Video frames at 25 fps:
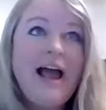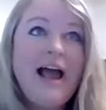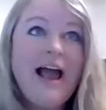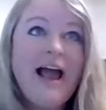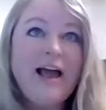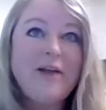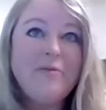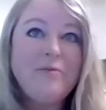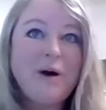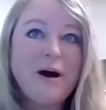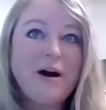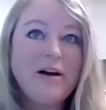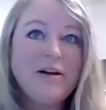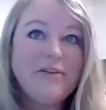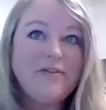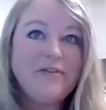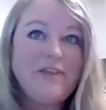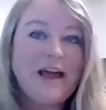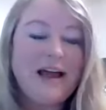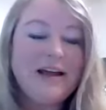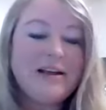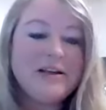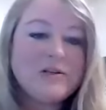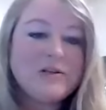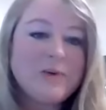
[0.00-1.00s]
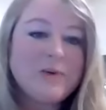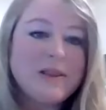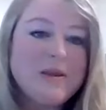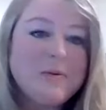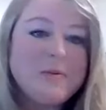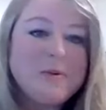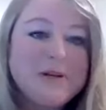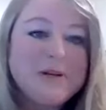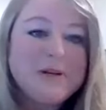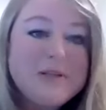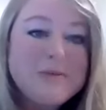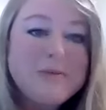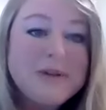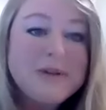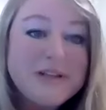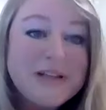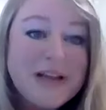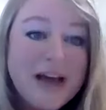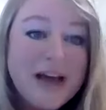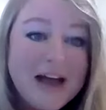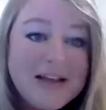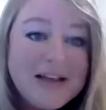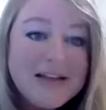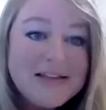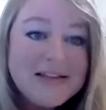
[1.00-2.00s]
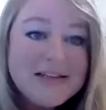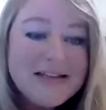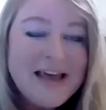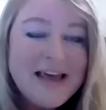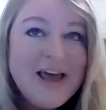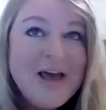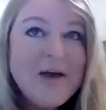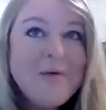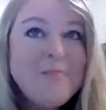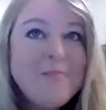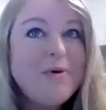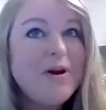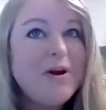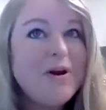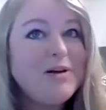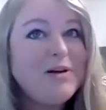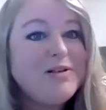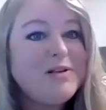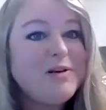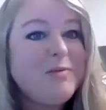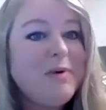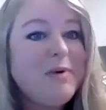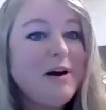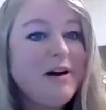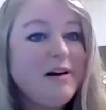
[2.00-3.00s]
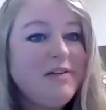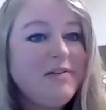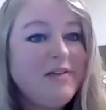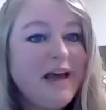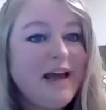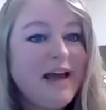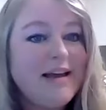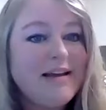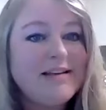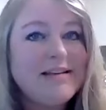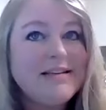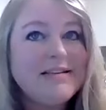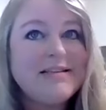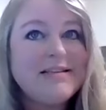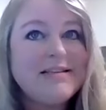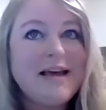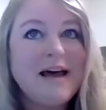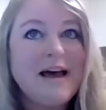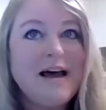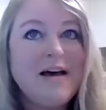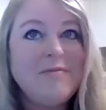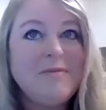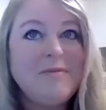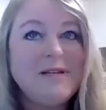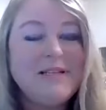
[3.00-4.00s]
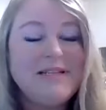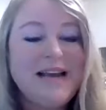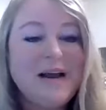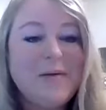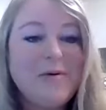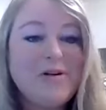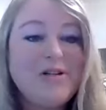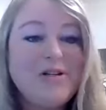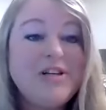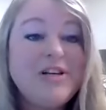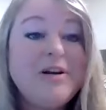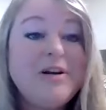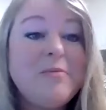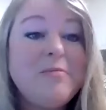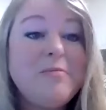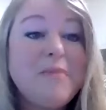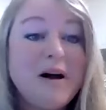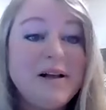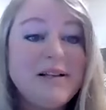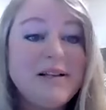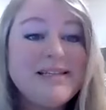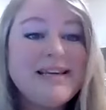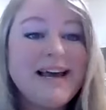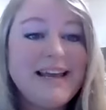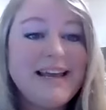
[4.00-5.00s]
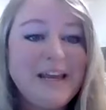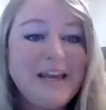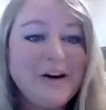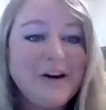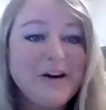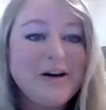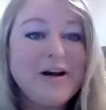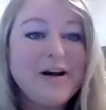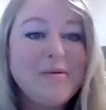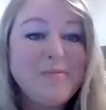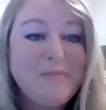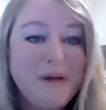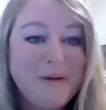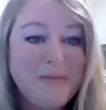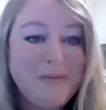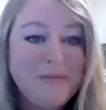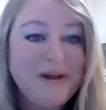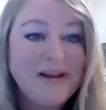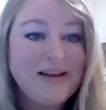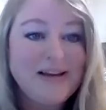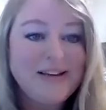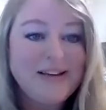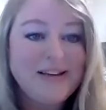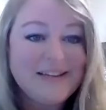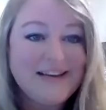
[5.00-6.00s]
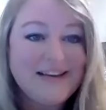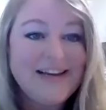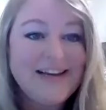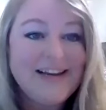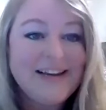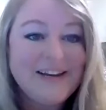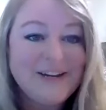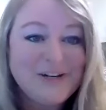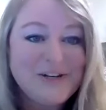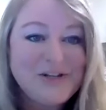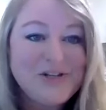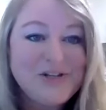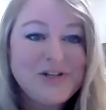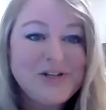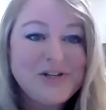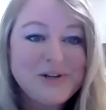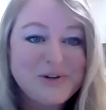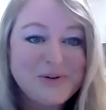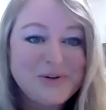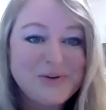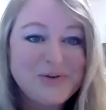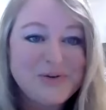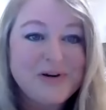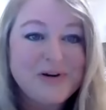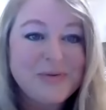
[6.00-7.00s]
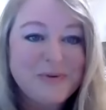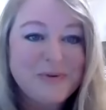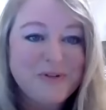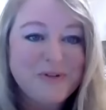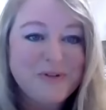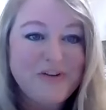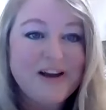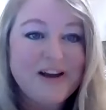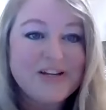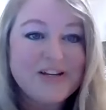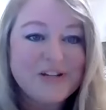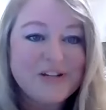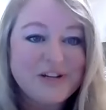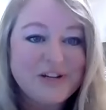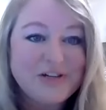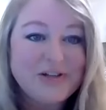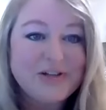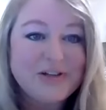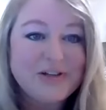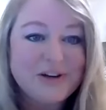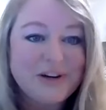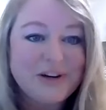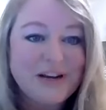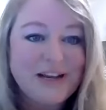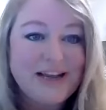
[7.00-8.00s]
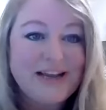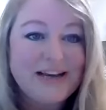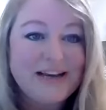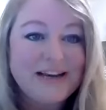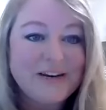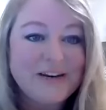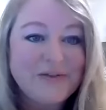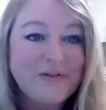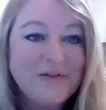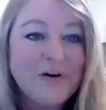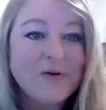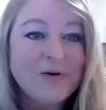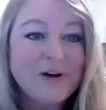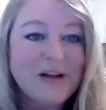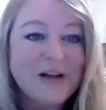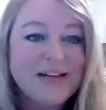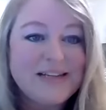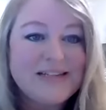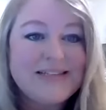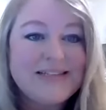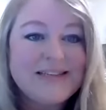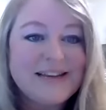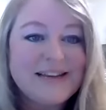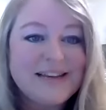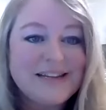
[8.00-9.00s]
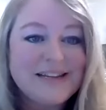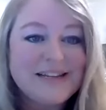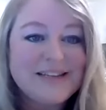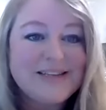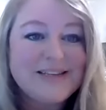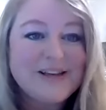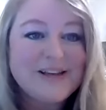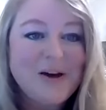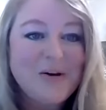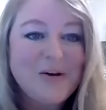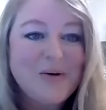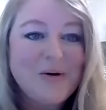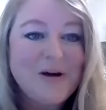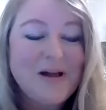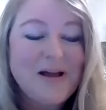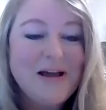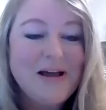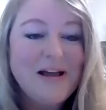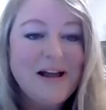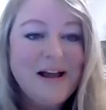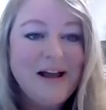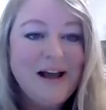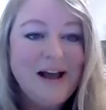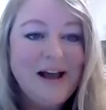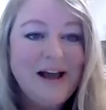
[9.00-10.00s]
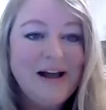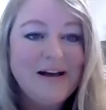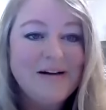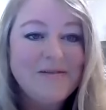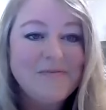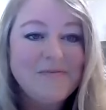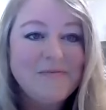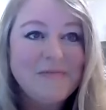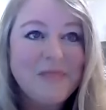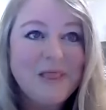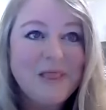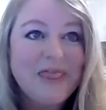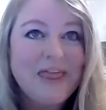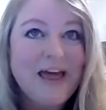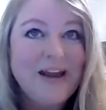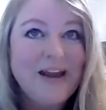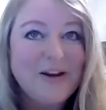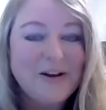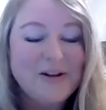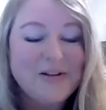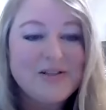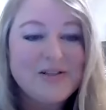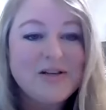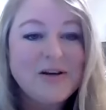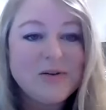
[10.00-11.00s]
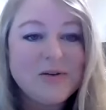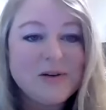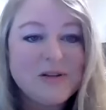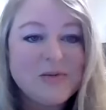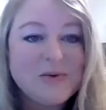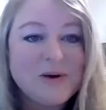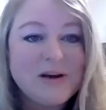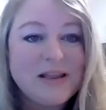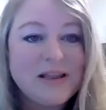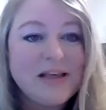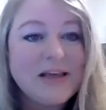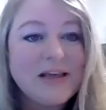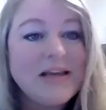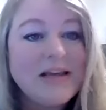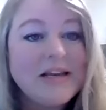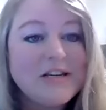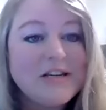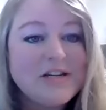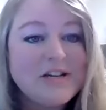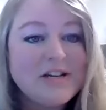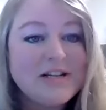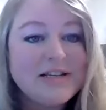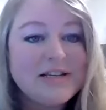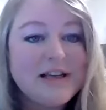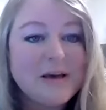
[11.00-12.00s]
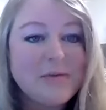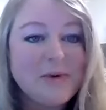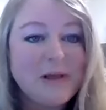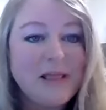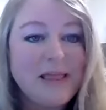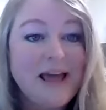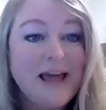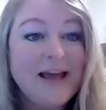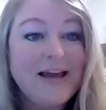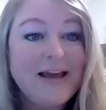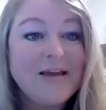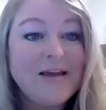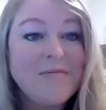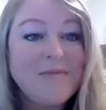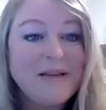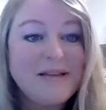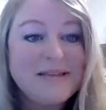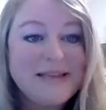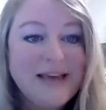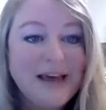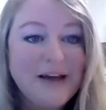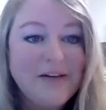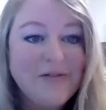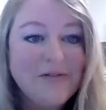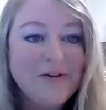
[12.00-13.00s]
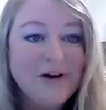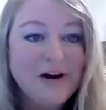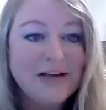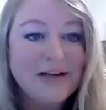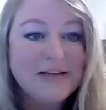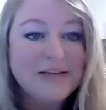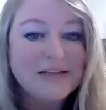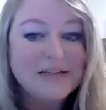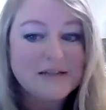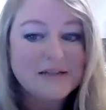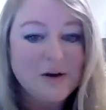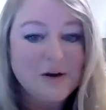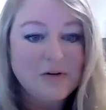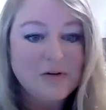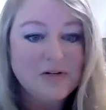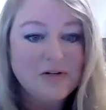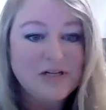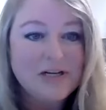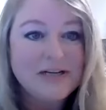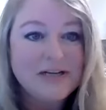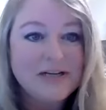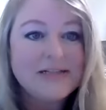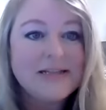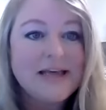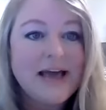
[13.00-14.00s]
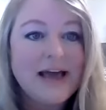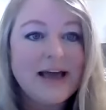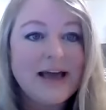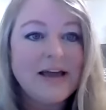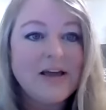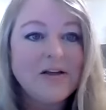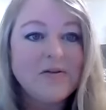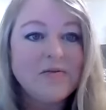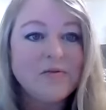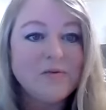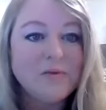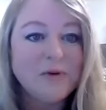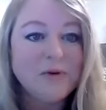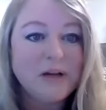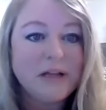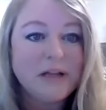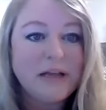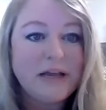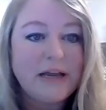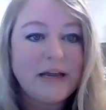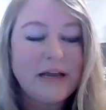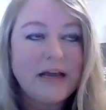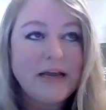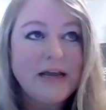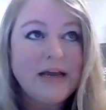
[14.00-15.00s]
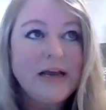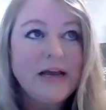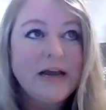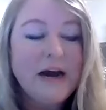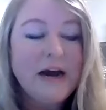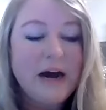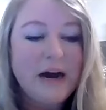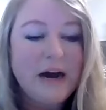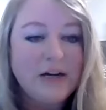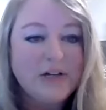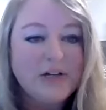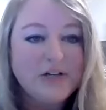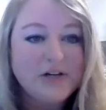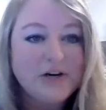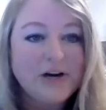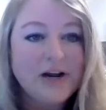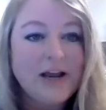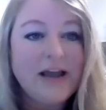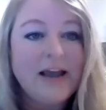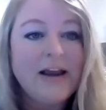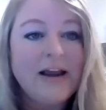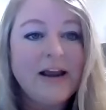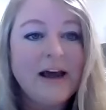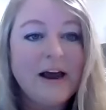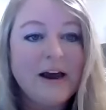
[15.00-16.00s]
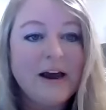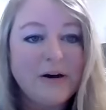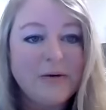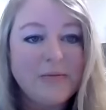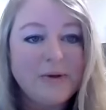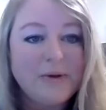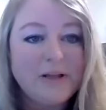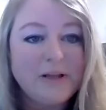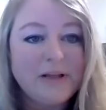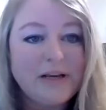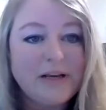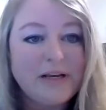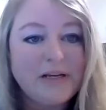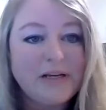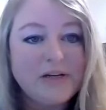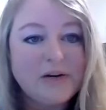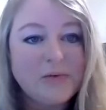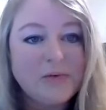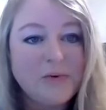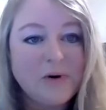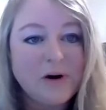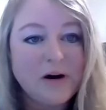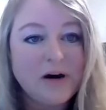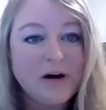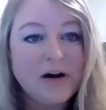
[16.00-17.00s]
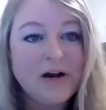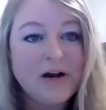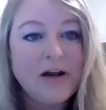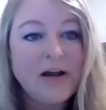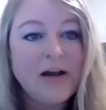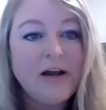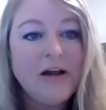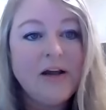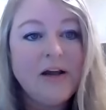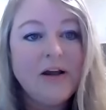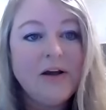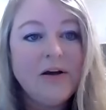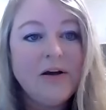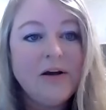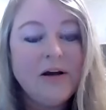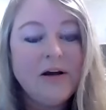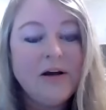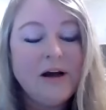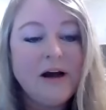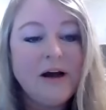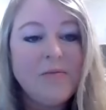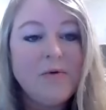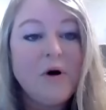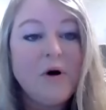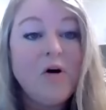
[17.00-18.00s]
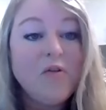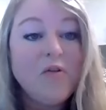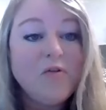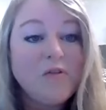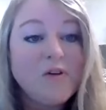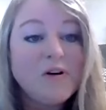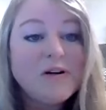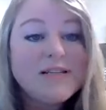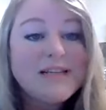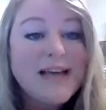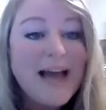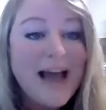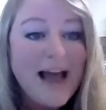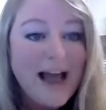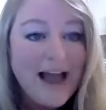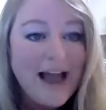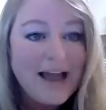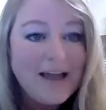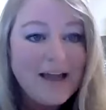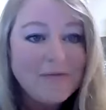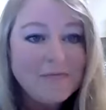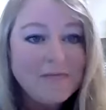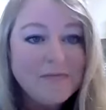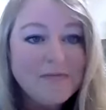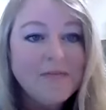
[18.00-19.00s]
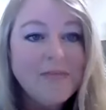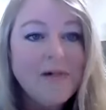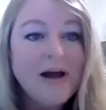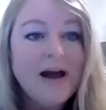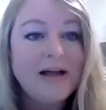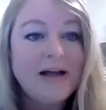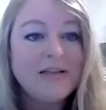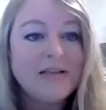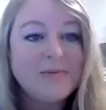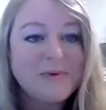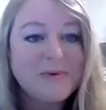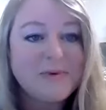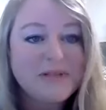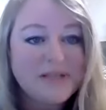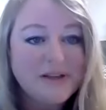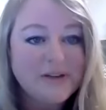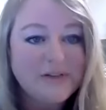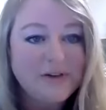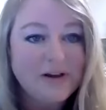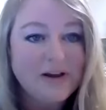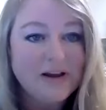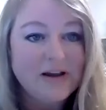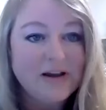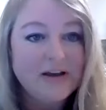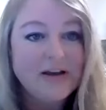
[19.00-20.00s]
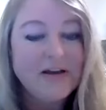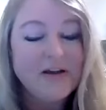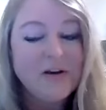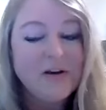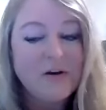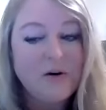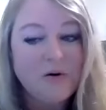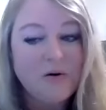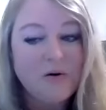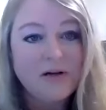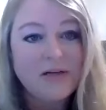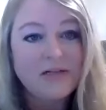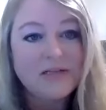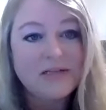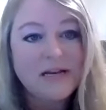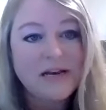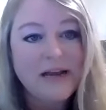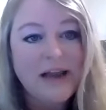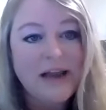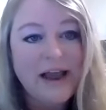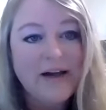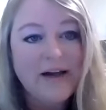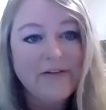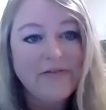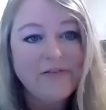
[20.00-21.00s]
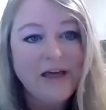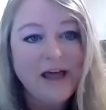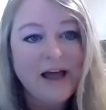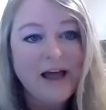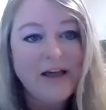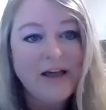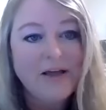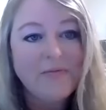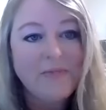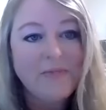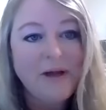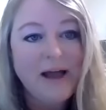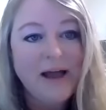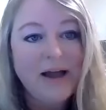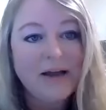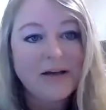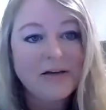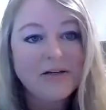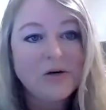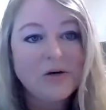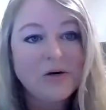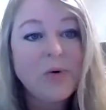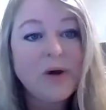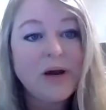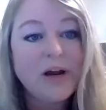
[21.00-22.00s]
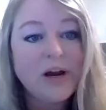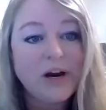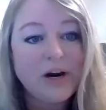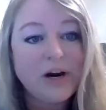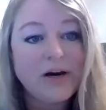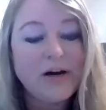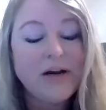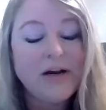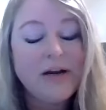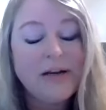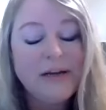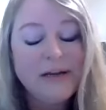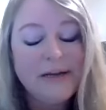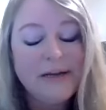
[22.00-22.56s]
And part of that is what the principal does, but also part of that is establishing a multi-year commitment to a professional learning focus. And so that also is one of the conditions that when that can be set for us as coaches, that can really usher in our ability to work over time on specific goals and have that impact quicker.